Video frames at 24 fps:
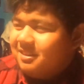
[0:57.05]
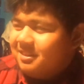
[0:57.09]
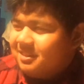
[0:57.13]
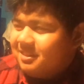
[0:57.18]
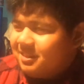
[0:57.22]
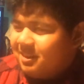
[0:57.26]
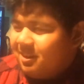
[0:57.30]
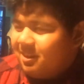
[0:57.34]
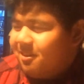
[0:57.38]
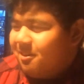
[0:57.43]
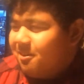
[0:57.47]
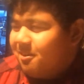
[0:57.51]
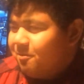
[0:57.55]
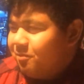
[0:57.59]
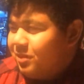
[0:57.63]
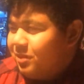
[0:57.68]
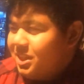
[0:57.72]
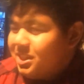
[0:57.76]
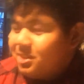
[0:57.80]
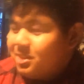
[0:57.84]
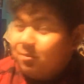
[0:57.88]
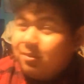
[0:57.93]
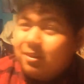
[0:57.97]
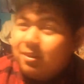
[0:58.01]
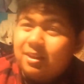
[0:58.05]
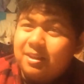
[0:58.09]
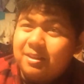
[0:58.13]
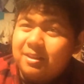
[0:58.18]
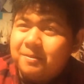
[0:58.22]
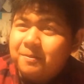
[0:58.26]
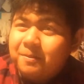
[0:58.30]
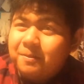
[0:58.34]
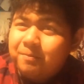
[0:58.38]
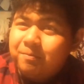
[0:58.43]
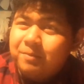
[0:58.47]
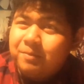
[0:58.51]
So this
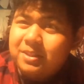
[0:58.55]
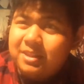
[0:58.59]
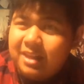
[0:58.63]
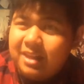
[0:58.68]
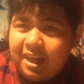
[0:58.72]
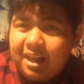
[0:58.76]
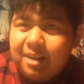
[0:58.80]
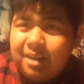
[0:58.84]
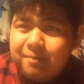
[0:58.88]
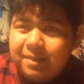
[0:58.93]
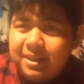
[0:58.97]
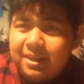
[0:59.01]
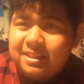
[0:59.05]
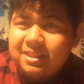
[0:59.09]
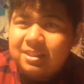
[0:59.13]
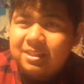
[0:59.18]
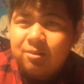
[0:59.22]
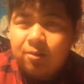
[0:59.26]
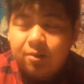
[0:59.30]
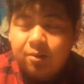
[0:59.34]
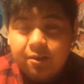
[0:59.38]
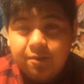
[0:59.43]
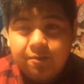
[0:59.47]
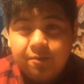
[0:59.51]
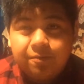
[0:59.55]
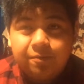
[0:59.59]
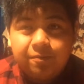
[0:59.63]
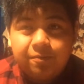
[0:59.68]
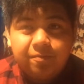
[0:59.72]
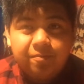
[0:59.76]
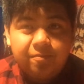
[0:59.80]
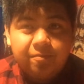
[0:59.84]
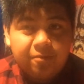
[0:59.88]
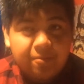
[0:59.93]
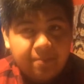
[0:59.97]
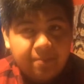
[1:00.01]
anime sort of
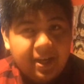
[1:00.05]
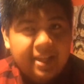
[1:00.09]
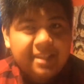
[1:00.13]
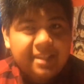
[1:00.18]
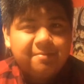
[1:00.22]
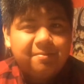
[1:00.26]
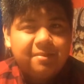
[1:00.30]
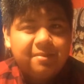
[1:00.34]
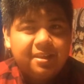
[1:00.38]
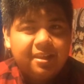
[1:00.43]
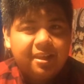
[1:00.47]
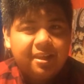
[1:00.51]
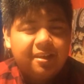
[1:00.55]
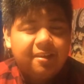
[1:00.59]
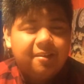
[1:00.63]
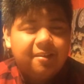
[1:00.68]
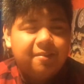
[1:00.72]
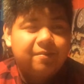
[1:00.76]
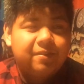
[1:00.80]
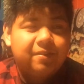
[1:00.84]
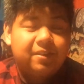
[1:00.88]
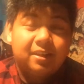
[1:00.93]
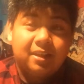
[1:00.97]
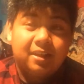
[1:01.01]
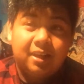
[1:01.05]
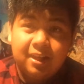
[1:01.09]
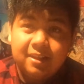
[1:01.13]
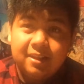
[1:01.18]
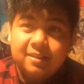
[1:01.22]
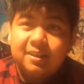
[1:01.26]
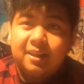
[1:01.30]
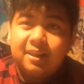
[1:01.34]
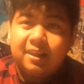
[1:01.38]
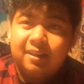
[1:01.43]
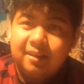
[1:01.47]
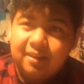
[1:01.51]
reminds me of
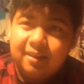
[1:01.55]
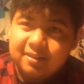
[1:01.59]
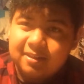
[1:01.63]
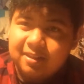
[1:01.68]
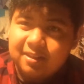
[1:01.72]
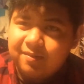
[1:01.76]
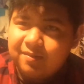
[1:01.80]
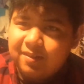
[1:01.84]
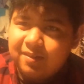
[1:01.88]
Contact Collection.